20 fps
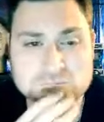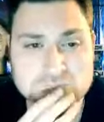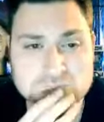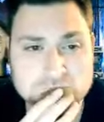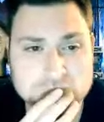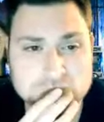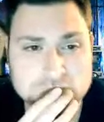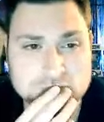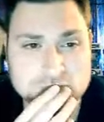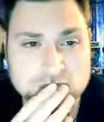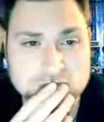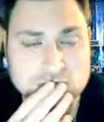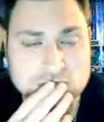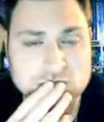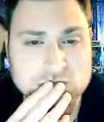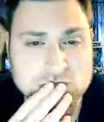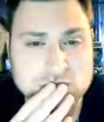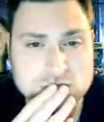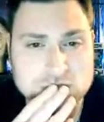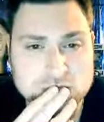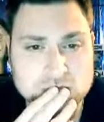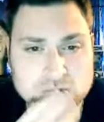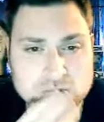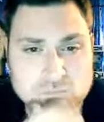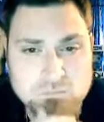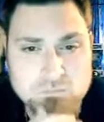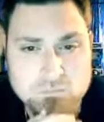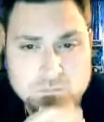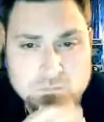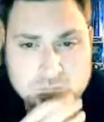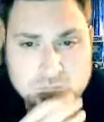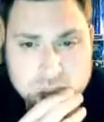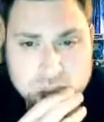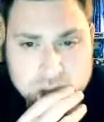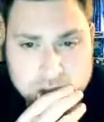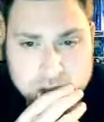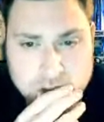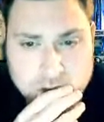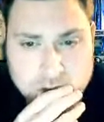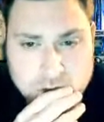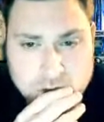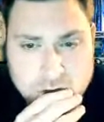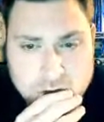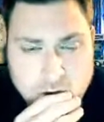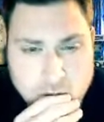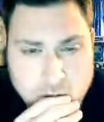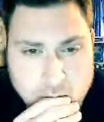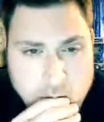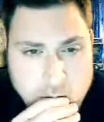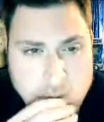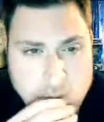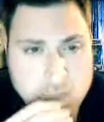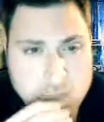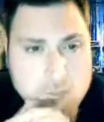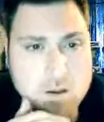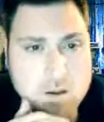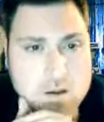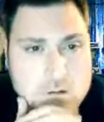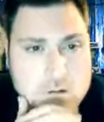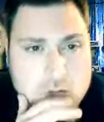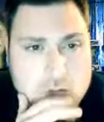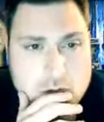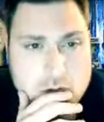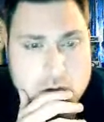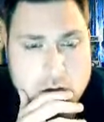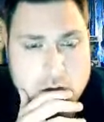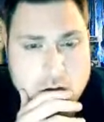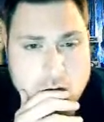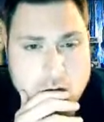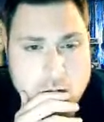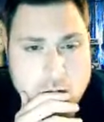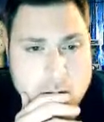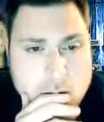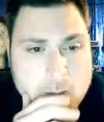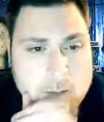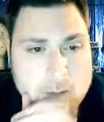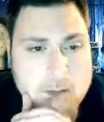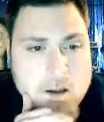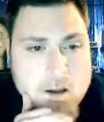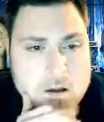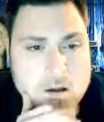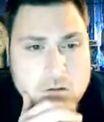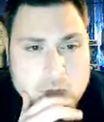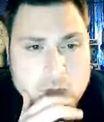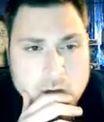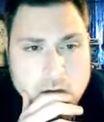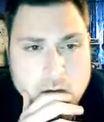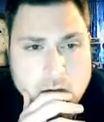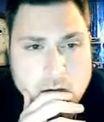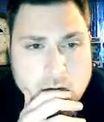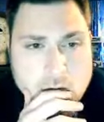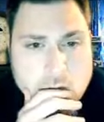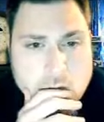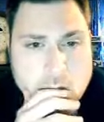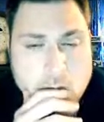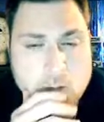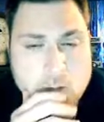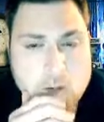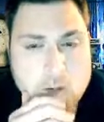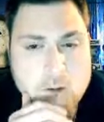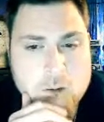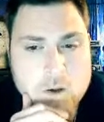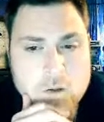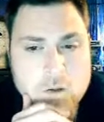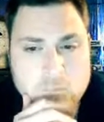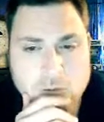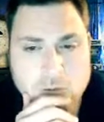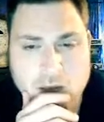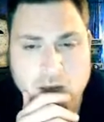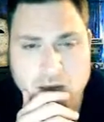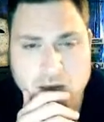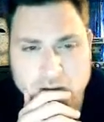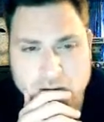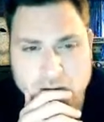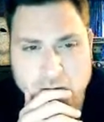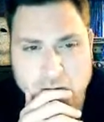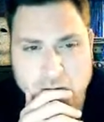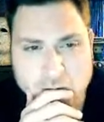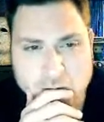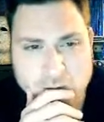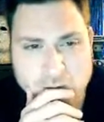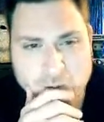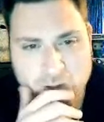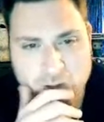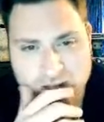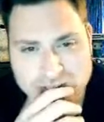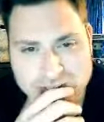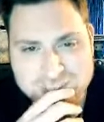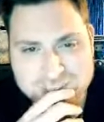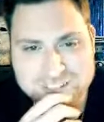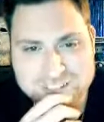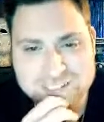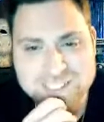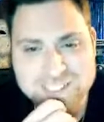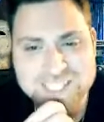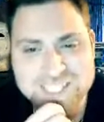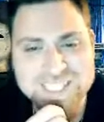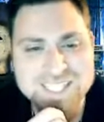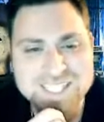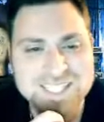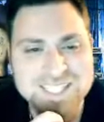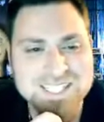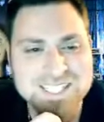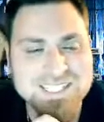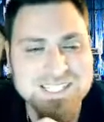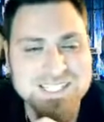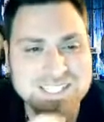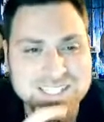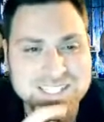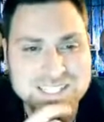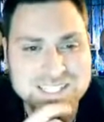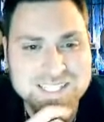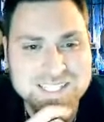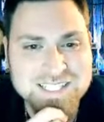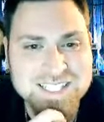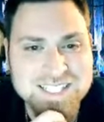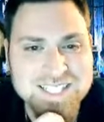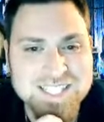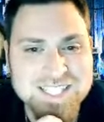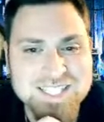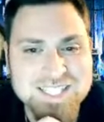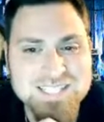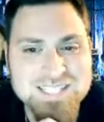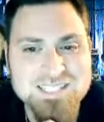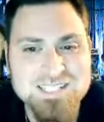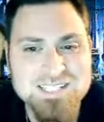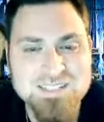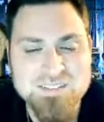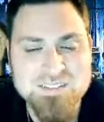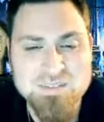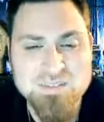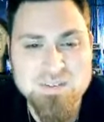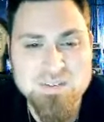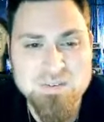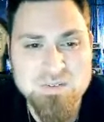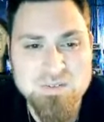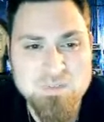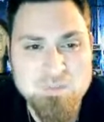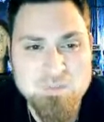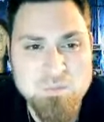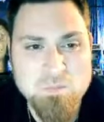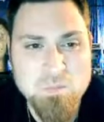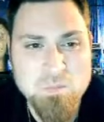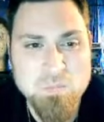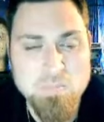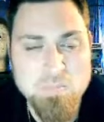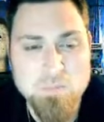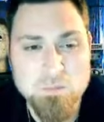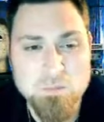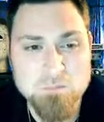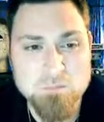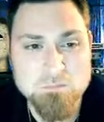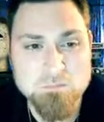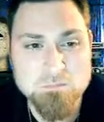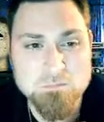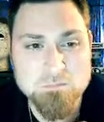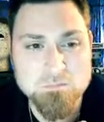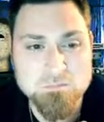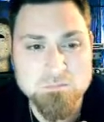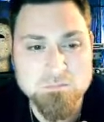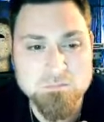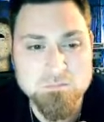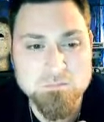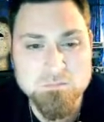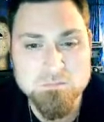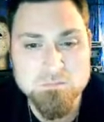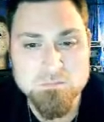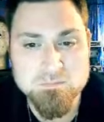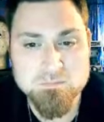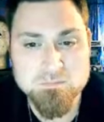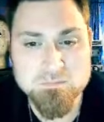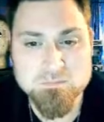where you see somebody, you see somebody's bunghole, and it's like, well, we have hit a new personal level, and I can't live with that,